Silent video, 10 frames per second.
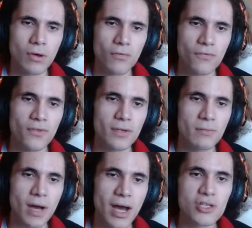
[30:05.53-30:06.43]
the
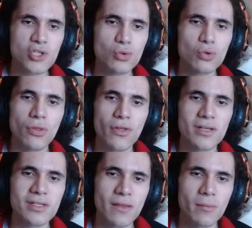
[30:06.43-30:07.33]
actual
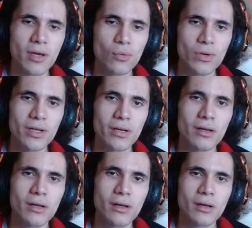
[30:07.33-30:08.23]
things that they may win
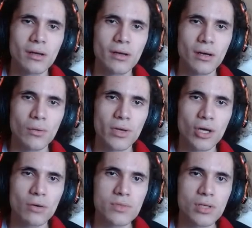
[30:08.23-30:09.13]
when it
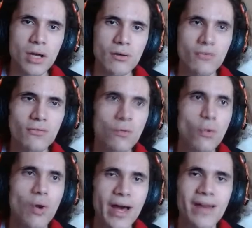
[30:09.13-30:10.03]
comes to like
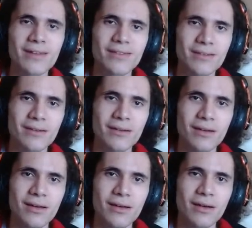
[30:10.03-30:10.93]
full edited,
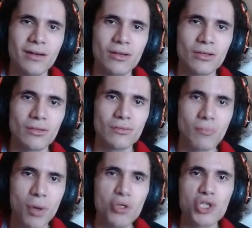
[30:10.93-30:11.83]

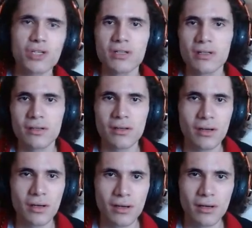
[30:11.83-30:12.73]
motioned
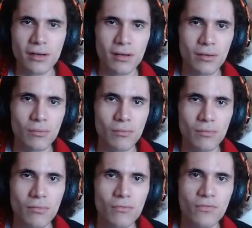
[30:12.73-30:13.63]

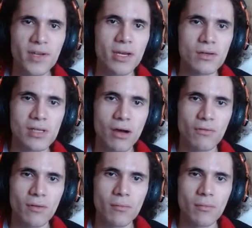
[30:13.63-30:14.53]
videos out of them.